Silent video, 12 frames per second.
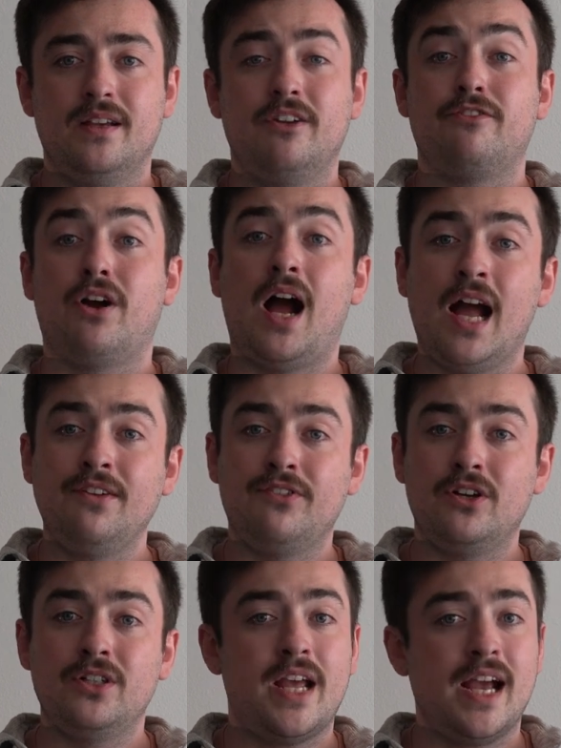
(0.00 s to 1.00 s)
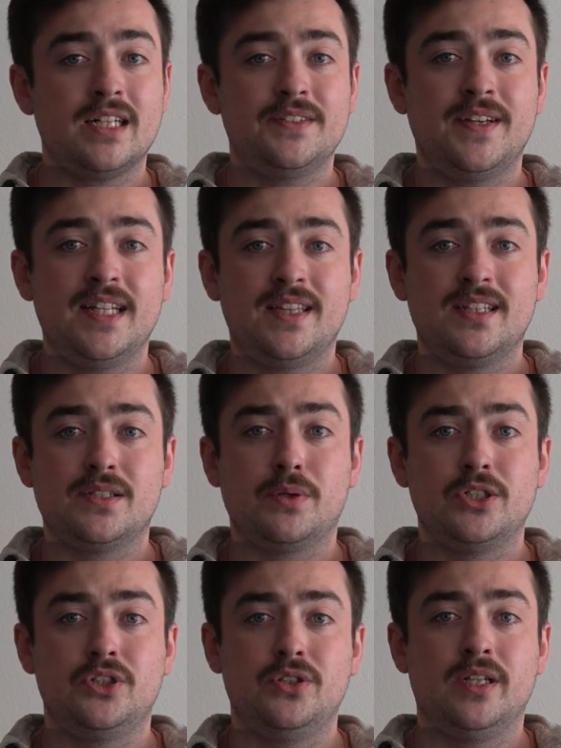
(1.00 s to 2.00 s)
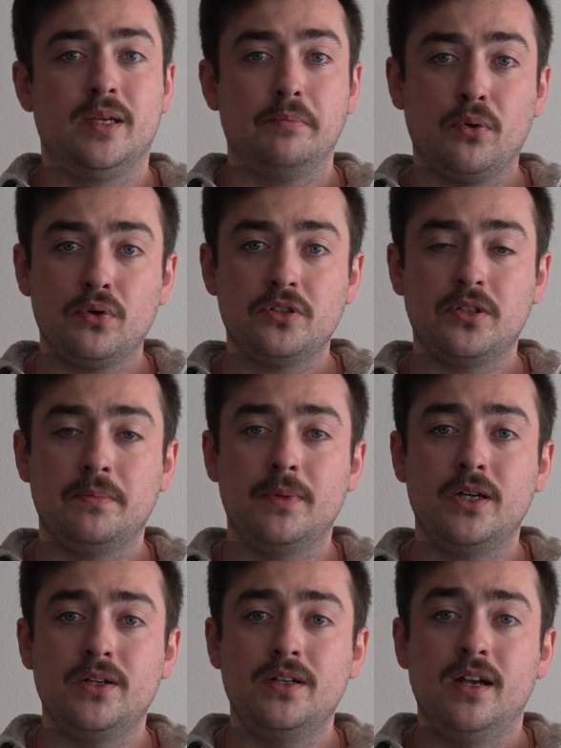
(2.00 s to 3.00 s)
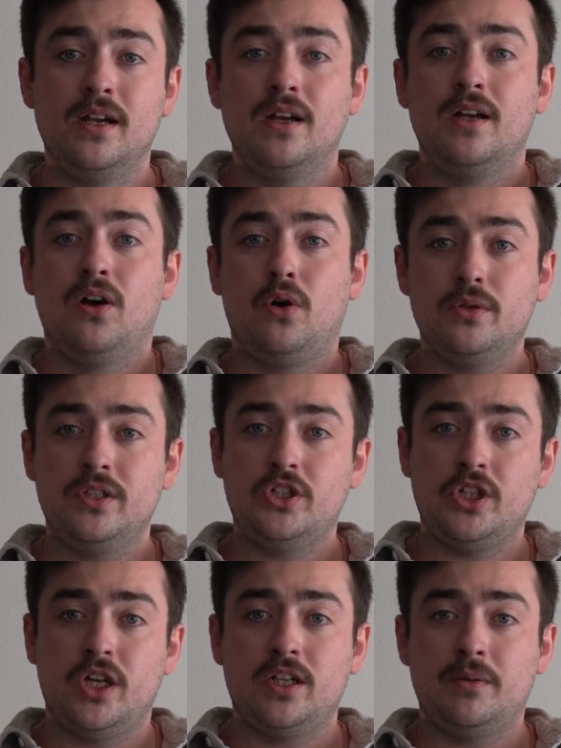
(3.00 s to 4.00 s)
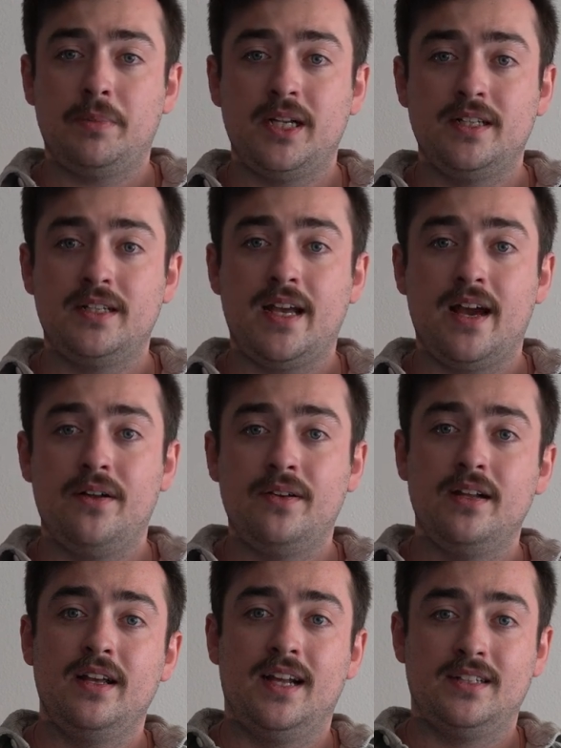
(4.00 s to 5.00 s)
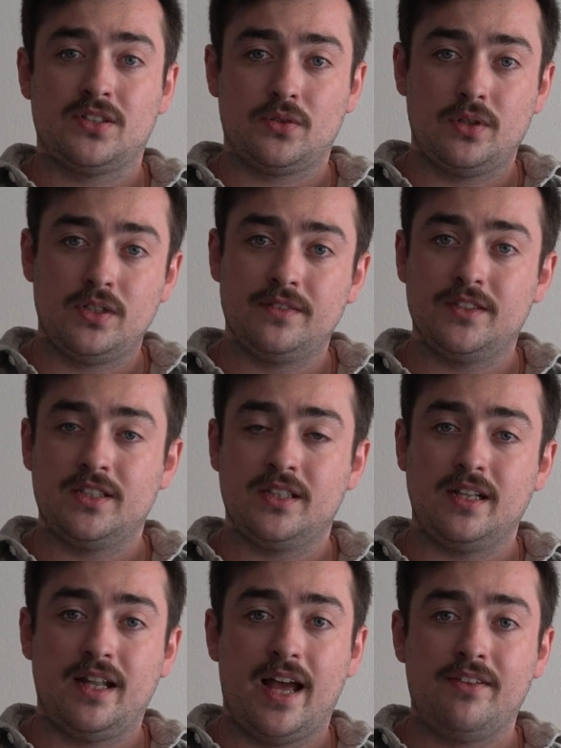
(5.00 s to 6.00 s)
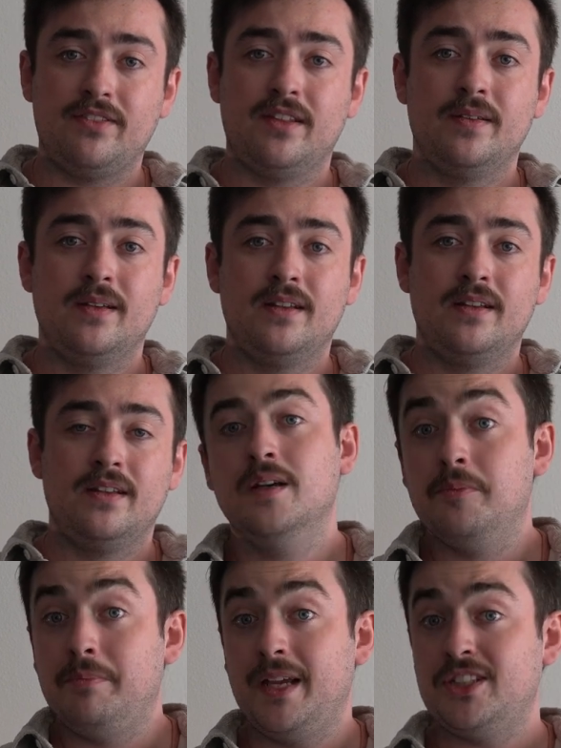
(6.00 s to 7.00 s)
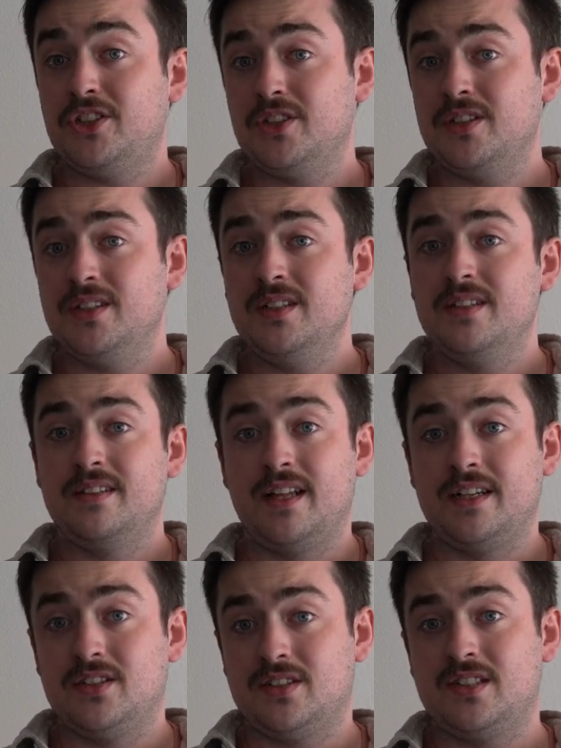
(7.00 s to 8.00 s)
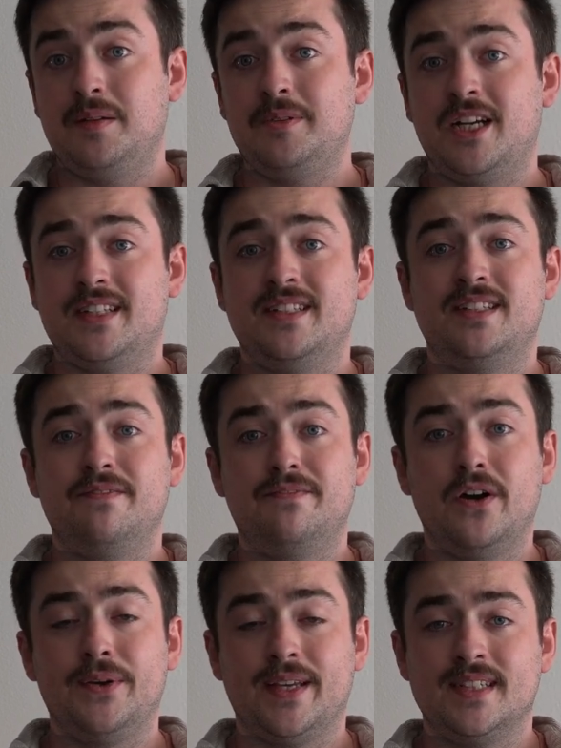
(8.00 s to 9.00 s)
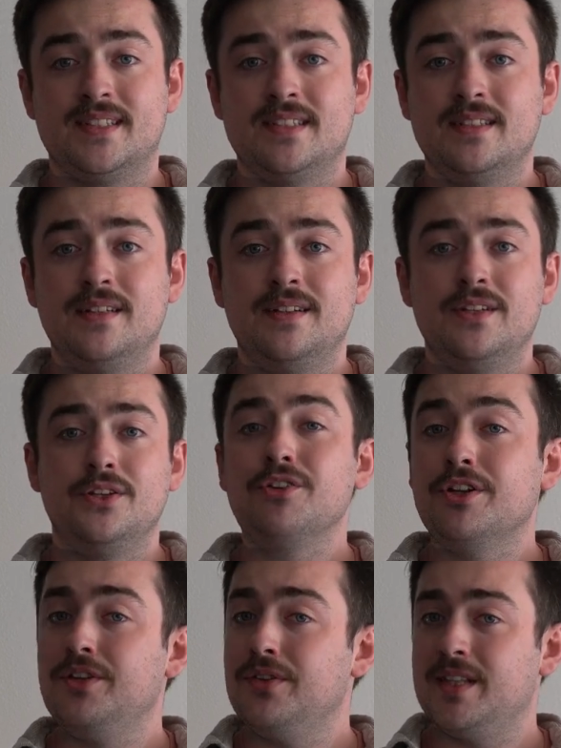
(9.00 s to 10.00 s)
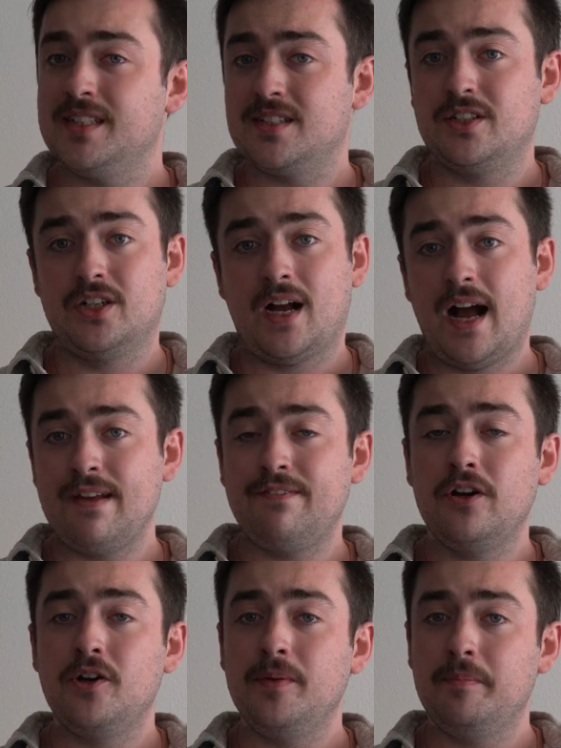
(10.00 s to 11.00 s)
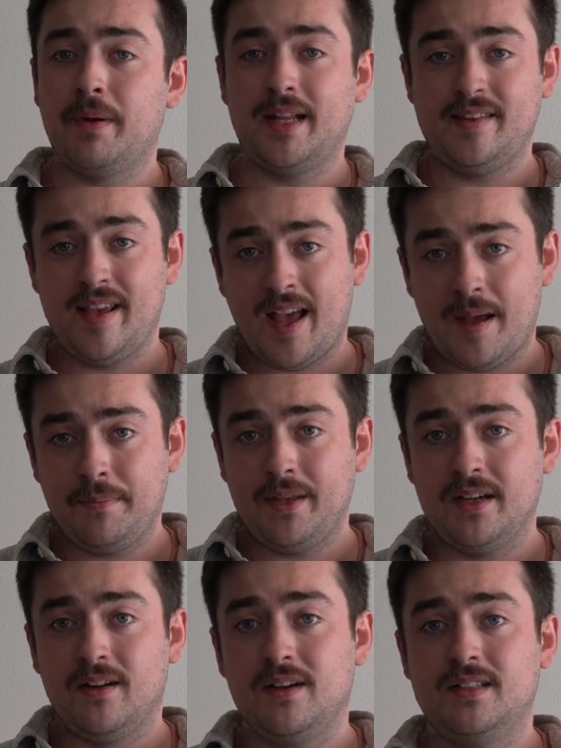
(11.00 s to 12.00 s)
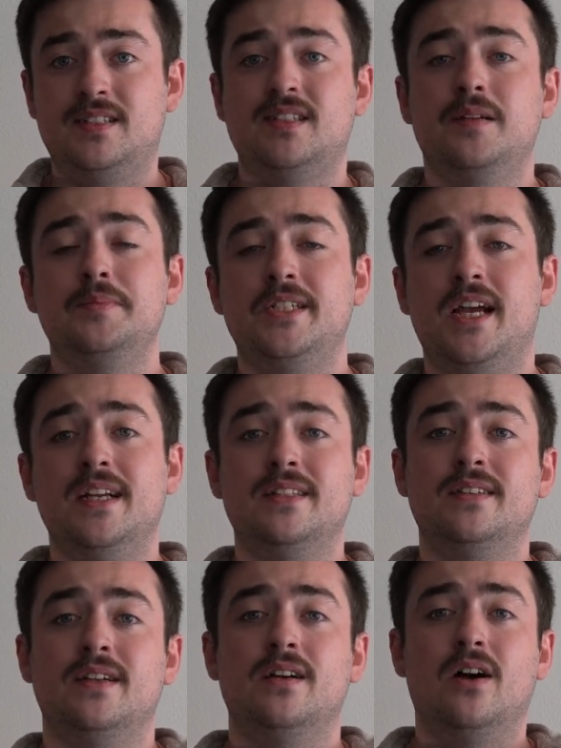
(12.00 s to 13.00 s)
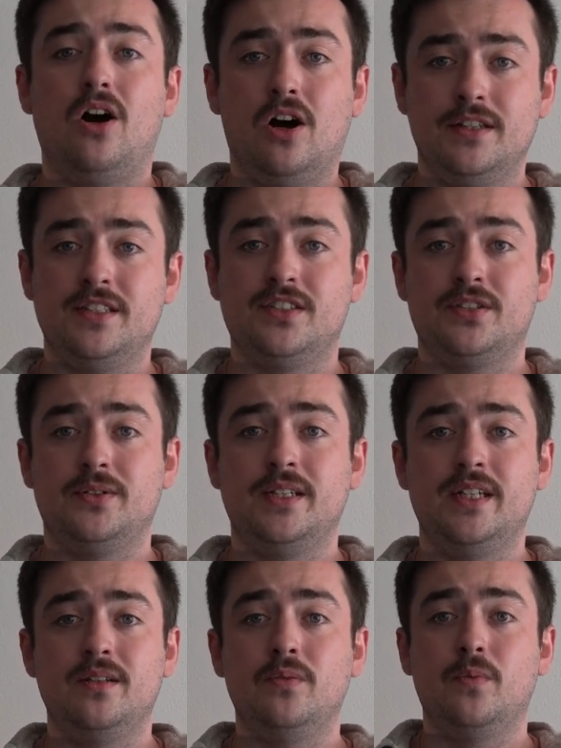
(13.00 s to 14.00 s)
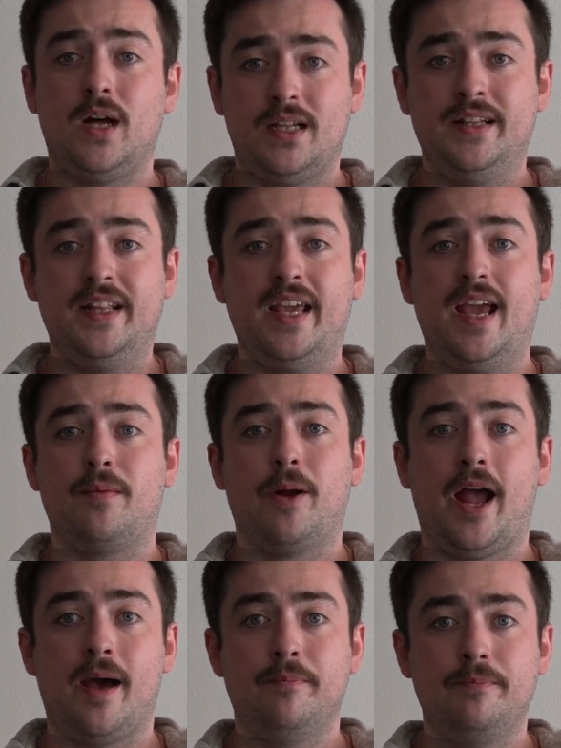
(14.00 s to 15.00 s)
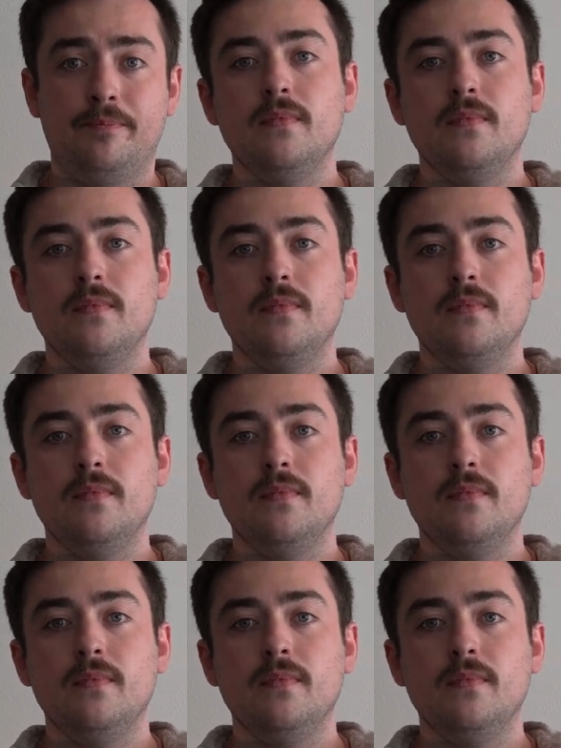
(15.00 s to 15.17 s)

For iPhone to activate this while shooting in portrait mode, hold the shutter button down and scroll over to the left. Make sure that your subject is in focus. You can do this on your iPhone by tapping on the subject on the screen while in the camera app.